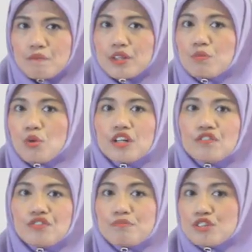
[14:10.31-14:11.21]
The modal
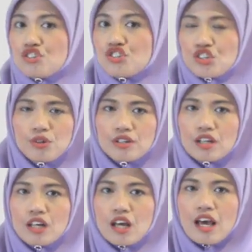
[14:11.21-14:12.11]
verb is should
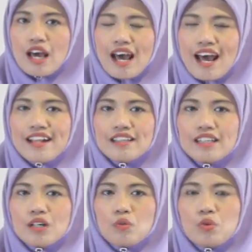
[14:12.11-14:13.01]
and
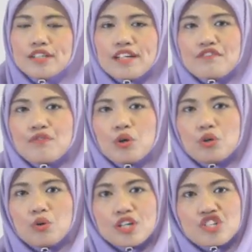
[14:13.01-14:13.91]
the word that
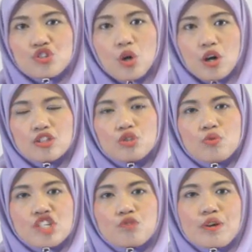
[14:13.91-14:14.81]
follows is not to
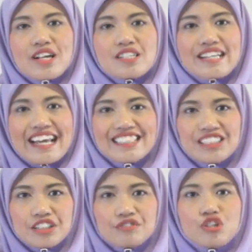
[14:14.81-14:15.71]
express
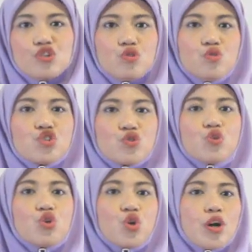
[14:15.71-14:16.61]
negative. You
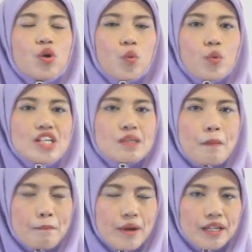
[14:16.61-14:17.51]
should not
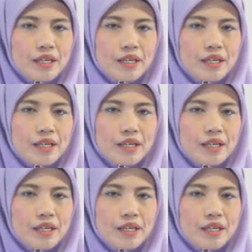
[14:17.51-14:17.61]
waste money.